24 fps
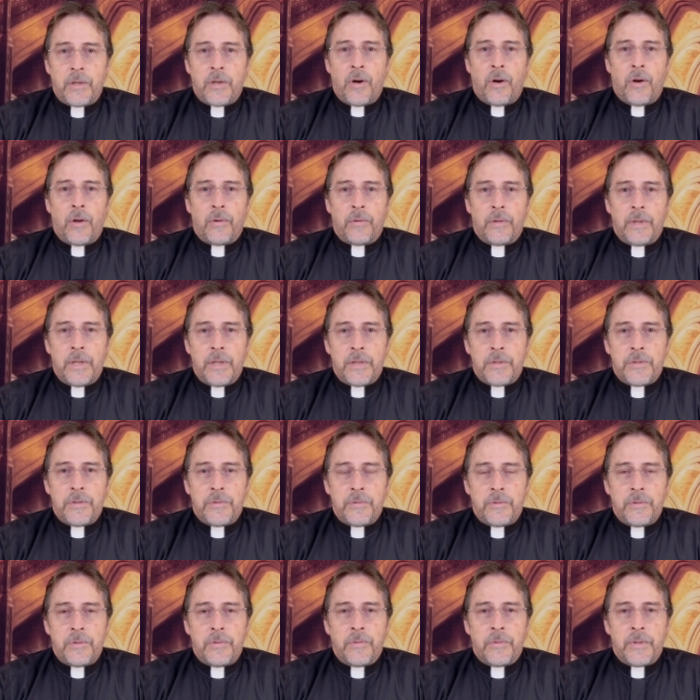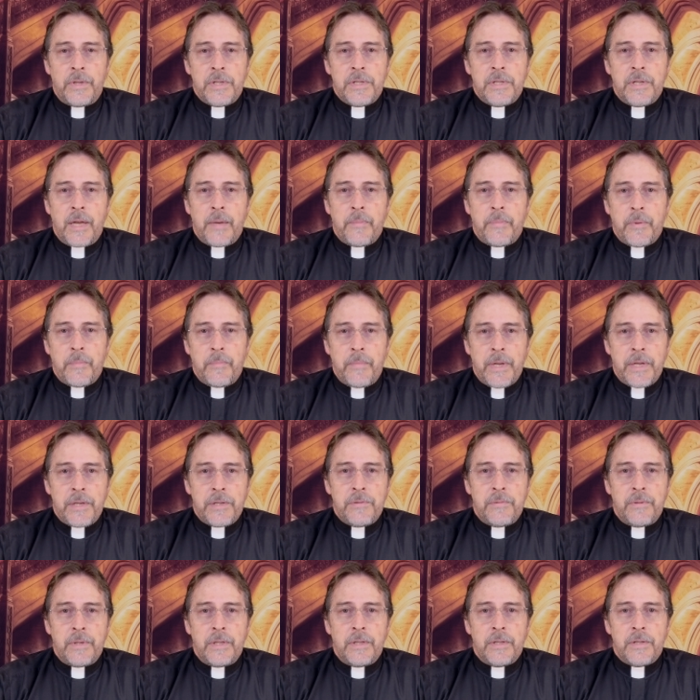called into doing this type of
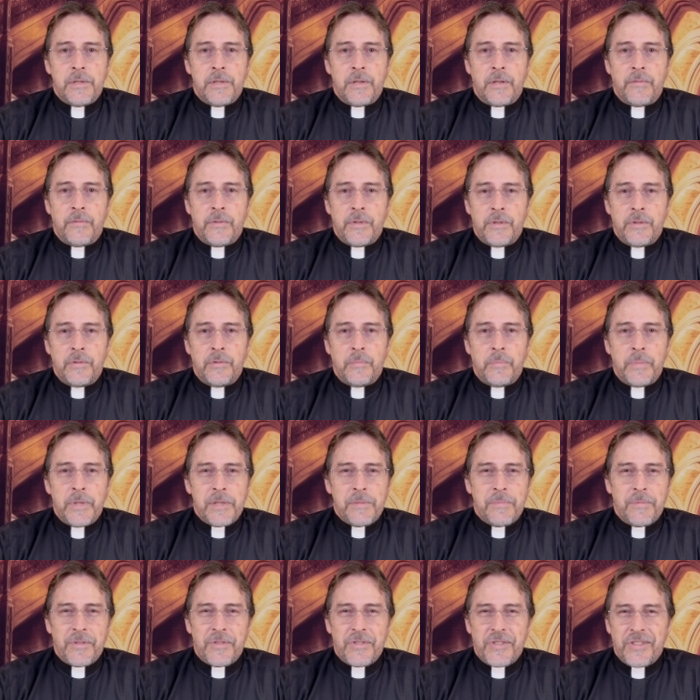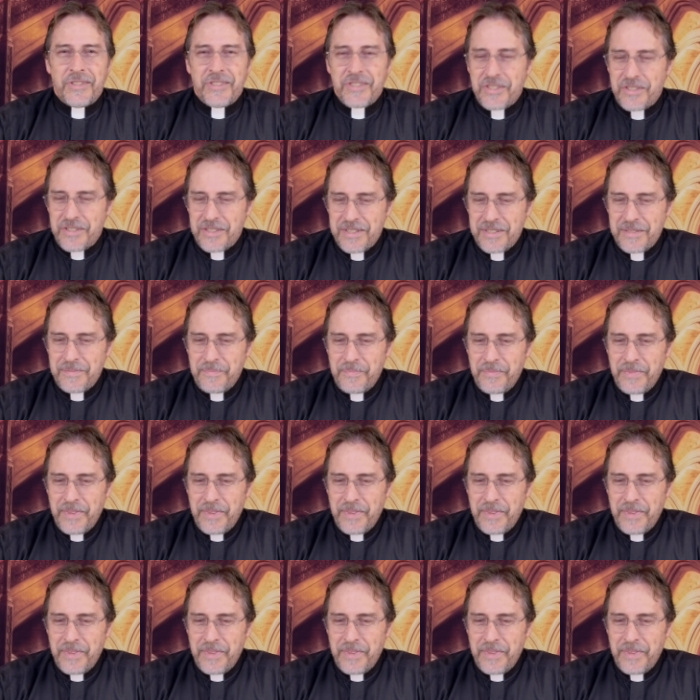ministry to serve two Episcopal churches.